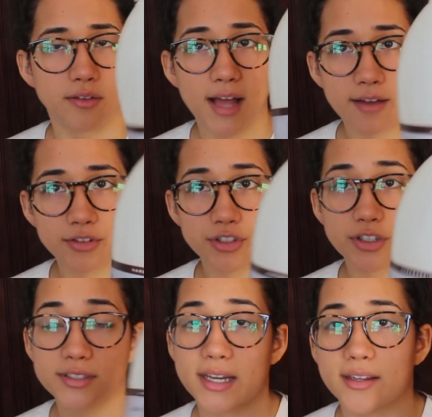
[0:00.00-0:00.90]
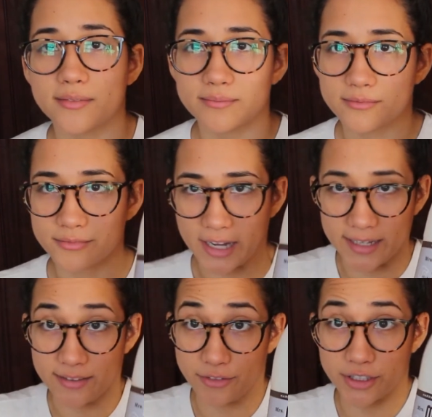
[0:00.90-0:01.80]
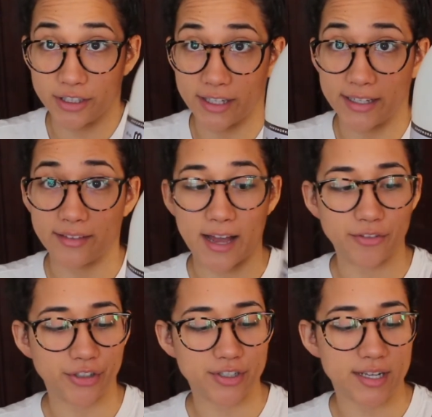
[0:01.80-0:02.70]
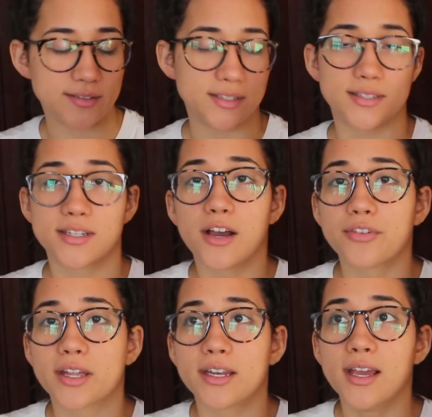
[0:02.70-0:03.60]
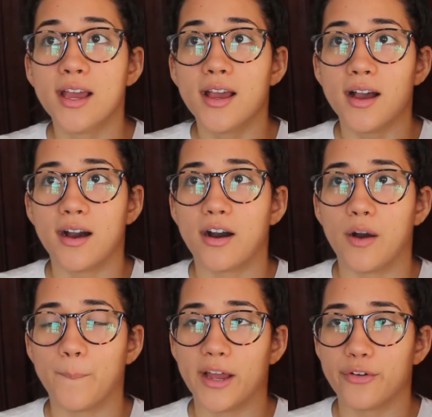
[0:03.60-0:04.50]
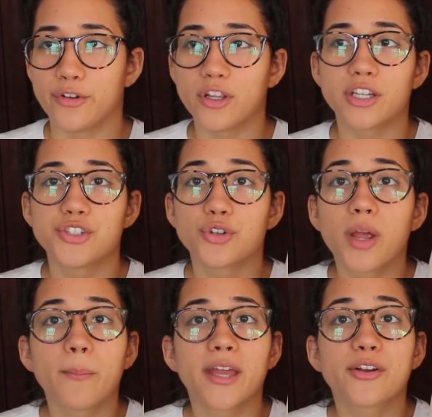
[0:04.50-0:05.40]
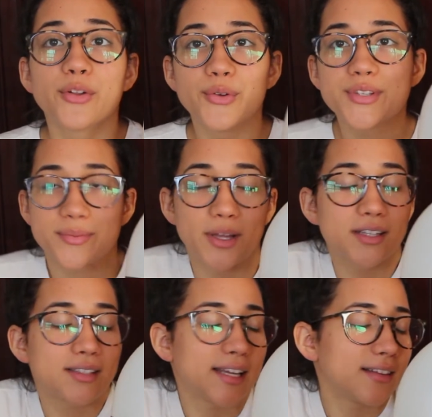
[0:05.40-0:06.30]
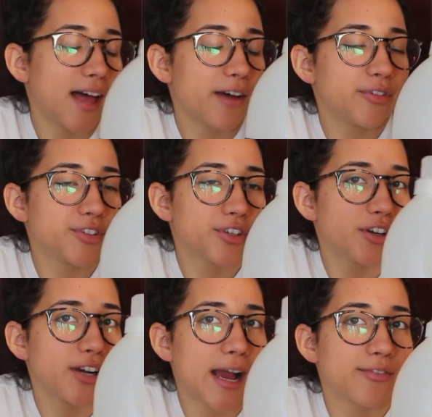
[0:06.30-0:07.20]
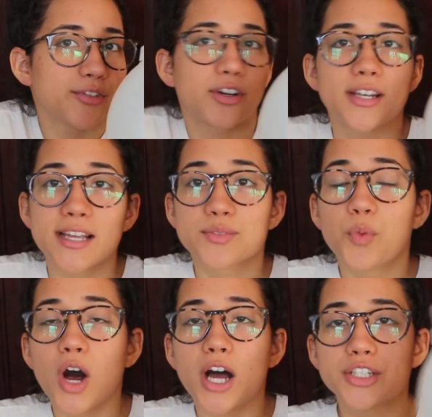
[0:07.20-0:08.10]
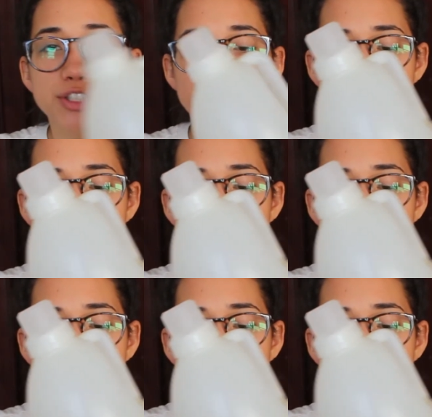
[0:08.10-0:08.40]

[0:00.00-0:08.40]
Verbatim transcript: the lavender because I, I really like lavender scented stuff and um, I really enjoy my clothes smelling like lavender after a nice wash.